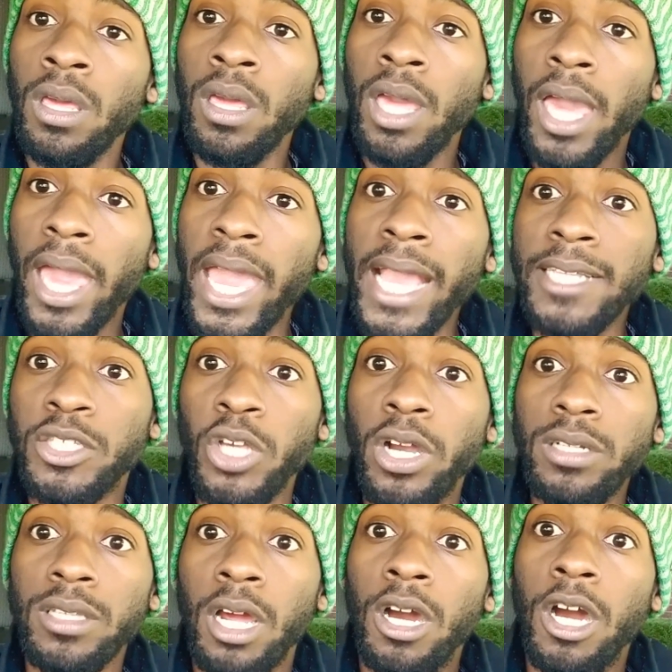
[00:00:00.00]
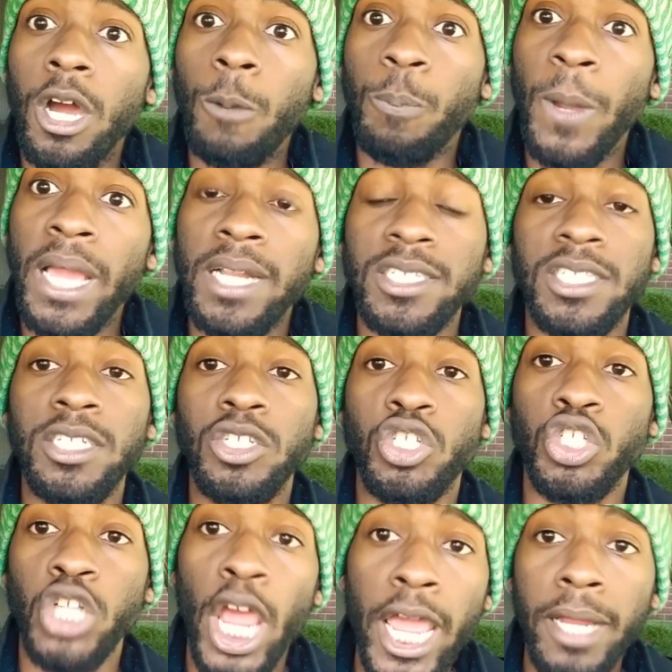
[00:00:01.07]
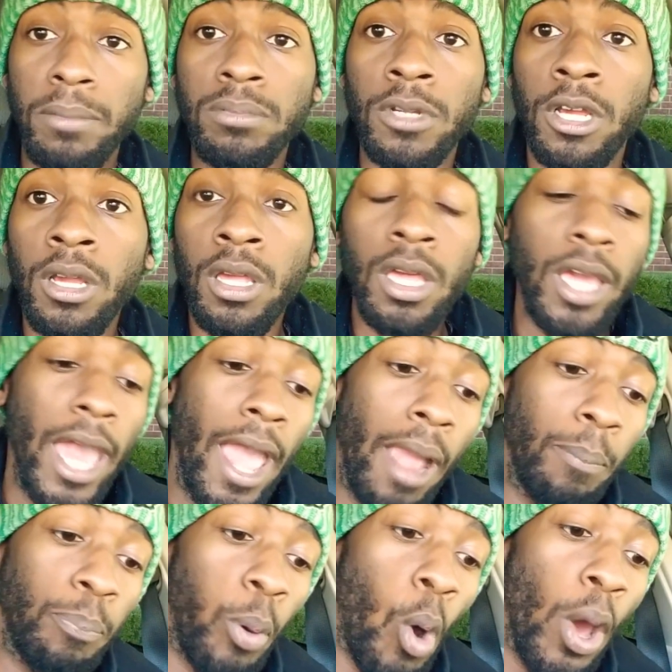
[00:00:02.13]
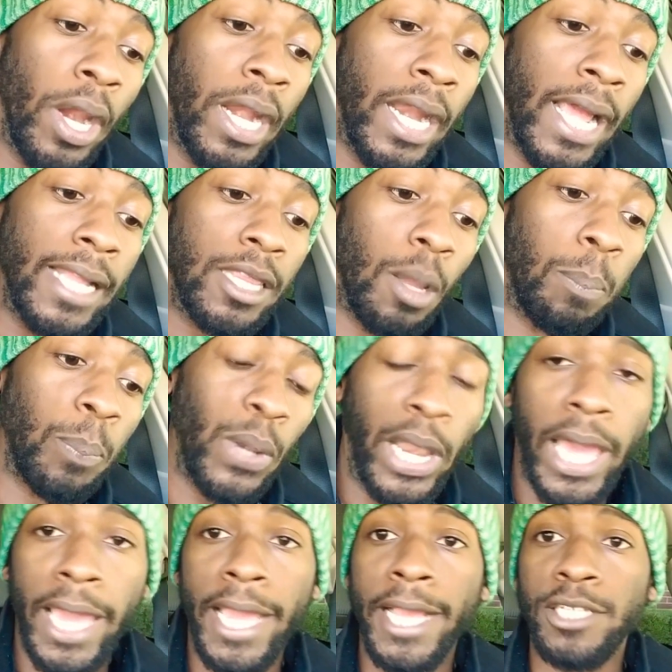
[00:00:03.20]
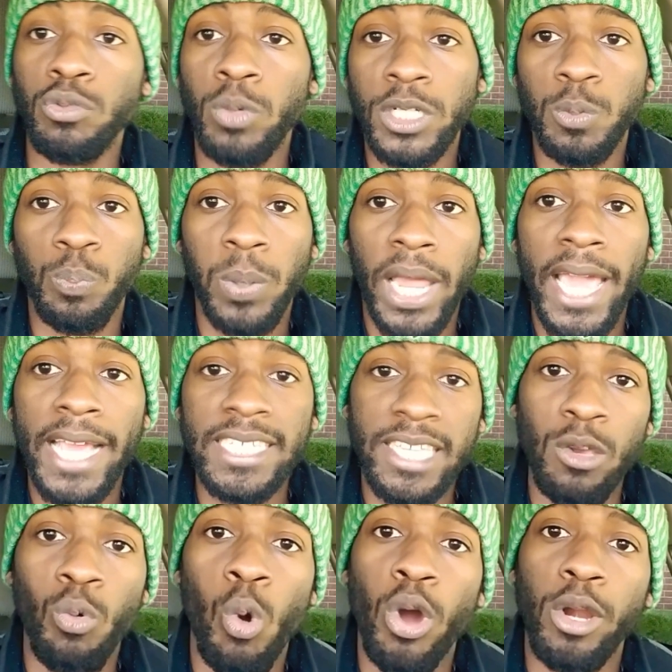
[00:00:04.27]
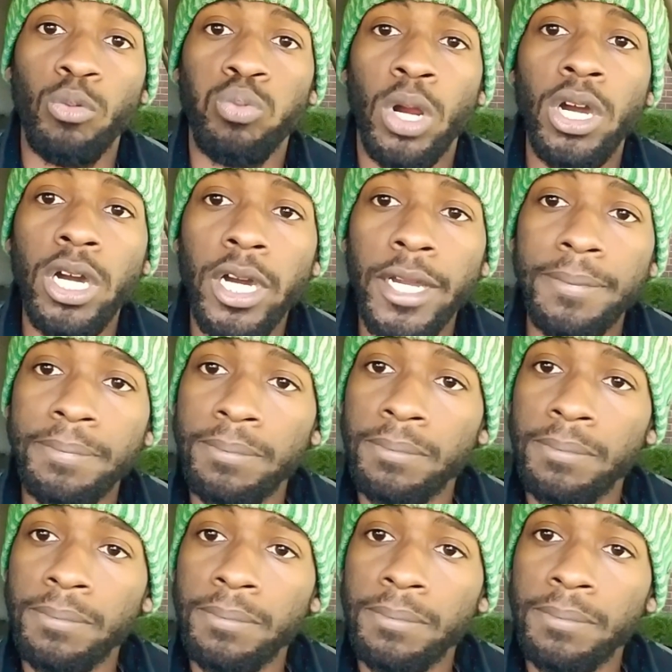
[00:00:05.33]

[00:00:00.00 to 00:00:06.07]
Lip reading: He took Doug Peterson's sheet and pointed at the plays, which plays he wanted to run,